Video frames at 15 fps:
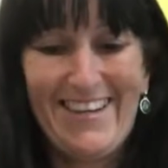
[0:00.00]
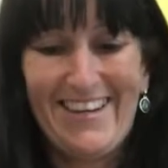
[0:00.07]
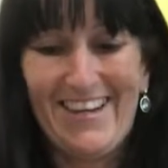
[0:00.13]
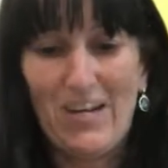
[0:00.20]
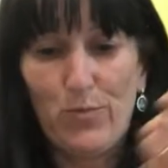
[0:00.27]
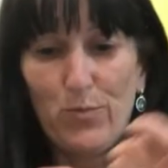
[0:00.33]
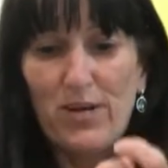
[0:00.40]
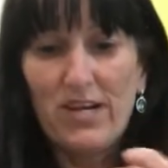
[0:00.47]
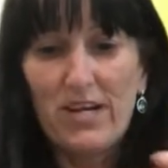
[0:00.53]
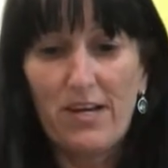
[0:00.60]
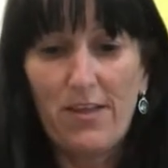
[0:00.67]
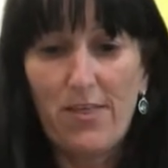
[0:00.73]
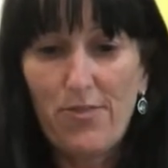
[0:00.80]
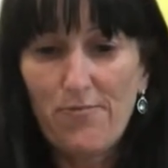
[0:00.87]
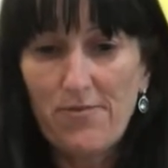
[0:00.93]
And we're
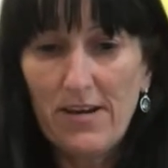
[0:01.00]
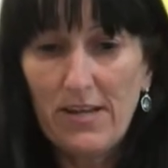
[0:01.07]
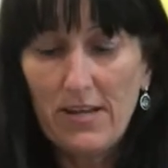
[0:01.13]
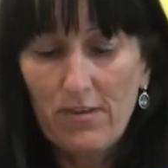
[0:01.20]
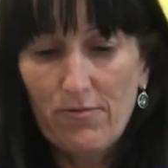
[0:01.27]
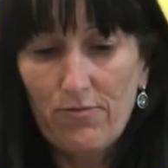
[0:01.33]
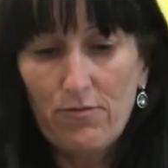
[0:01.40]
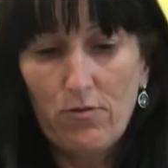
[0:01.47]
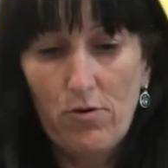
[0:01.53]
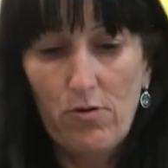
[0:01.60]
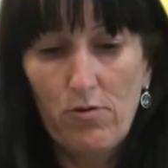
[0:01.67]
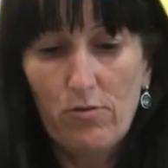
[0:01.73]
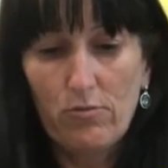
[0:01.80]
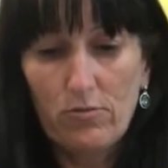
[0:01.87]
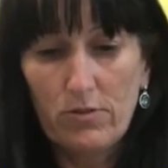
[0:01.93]
gonna thread it through the
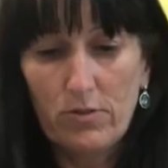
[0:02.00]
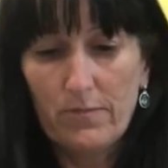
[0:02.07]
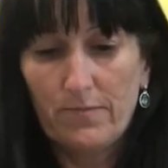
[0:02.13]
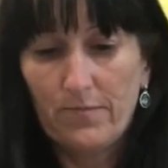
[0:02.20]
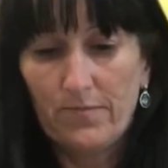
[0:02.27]
holes.